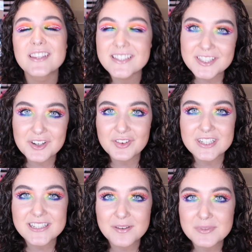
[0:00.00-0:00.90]
This is your
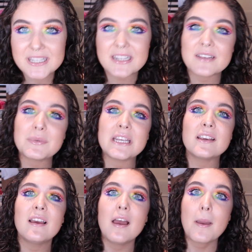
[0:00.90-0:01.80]
first time seeing
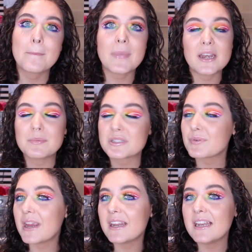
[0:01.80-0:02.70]
me. My name is
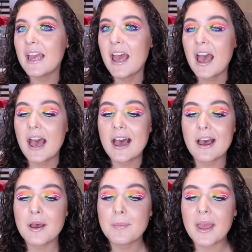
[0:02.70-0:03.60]
Rain,
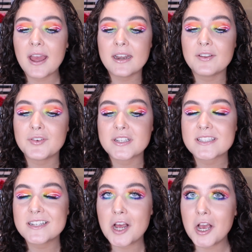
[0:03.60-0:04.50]
and if
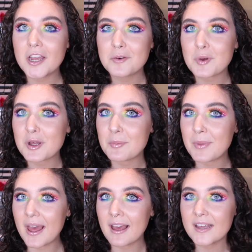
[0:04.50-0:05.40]
it's not, welcome
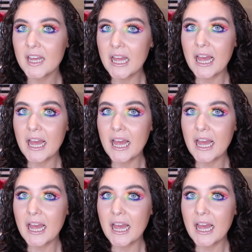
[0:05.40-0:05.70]
back.